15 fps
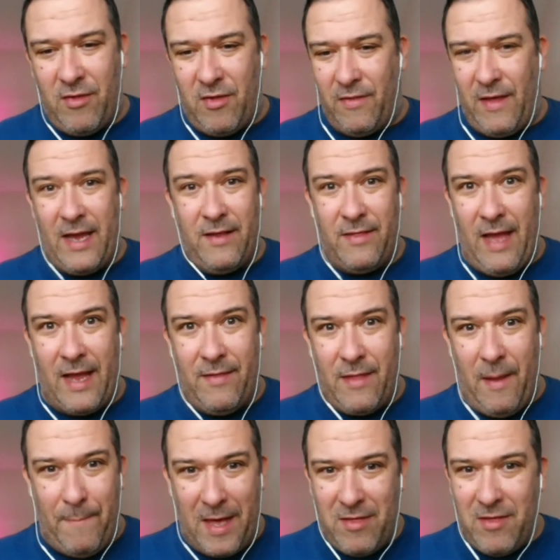So
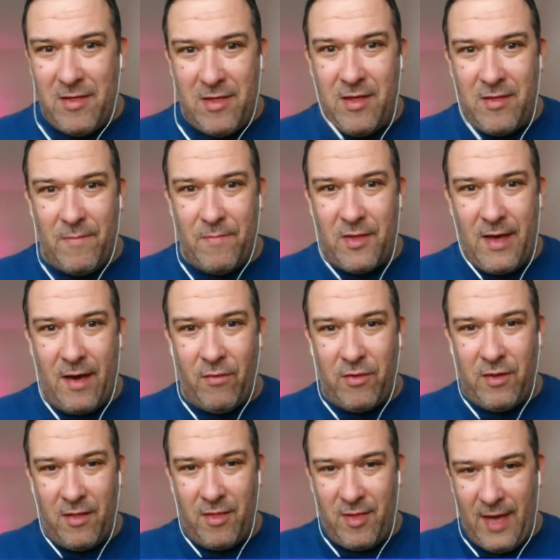the businesses themselves
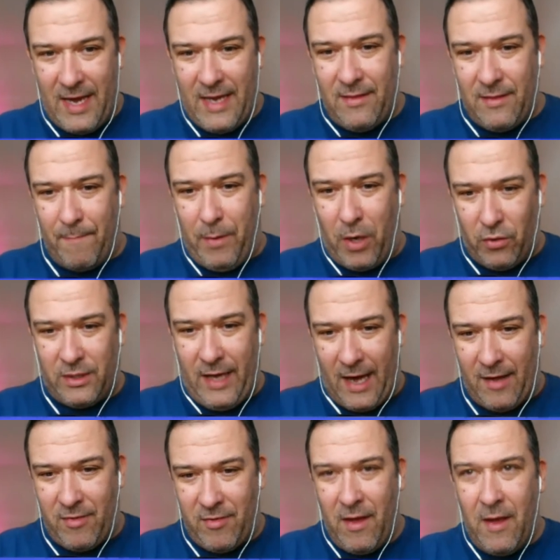could take the
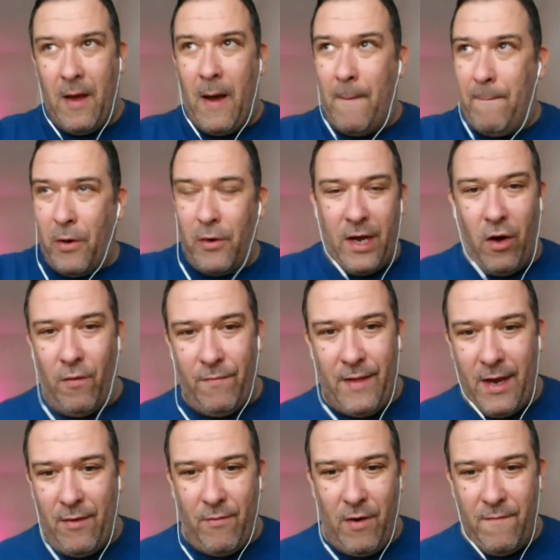podcast and put it on
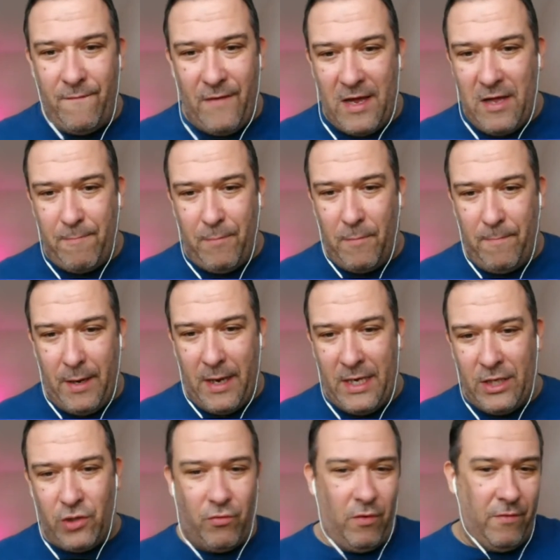their own Facebook
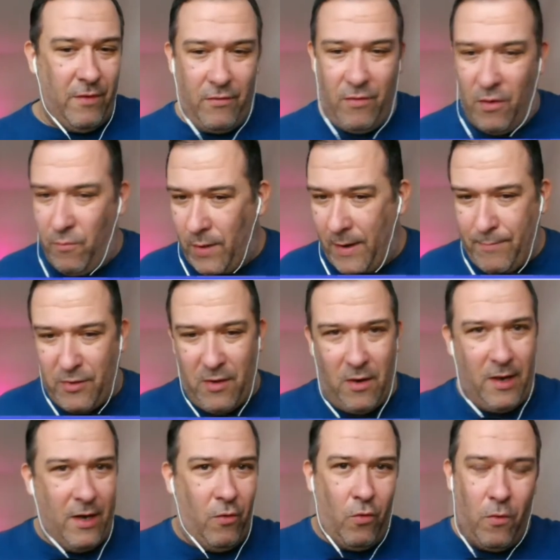page or on their own
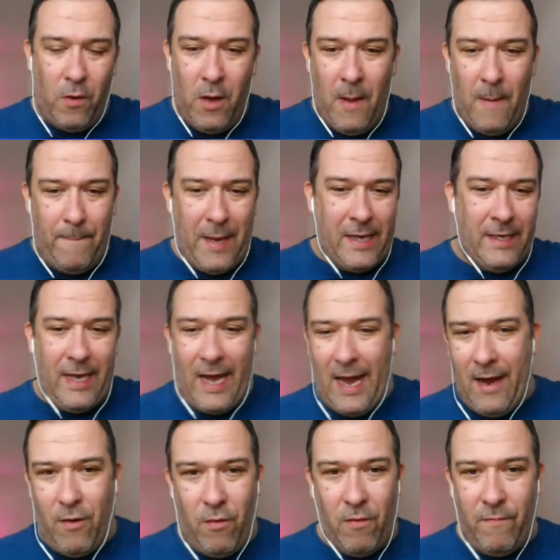website or ping it
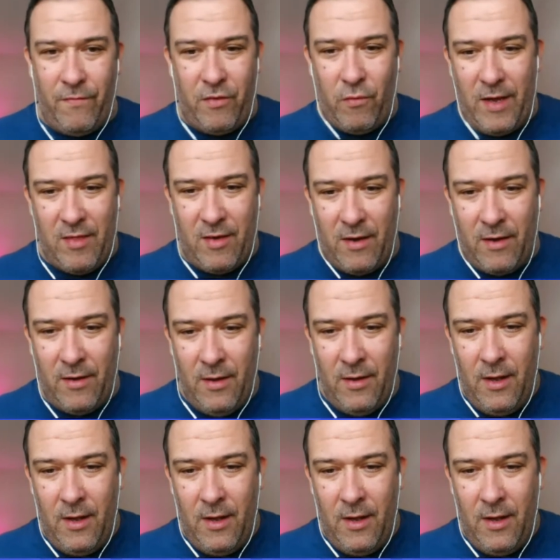out on Twitter.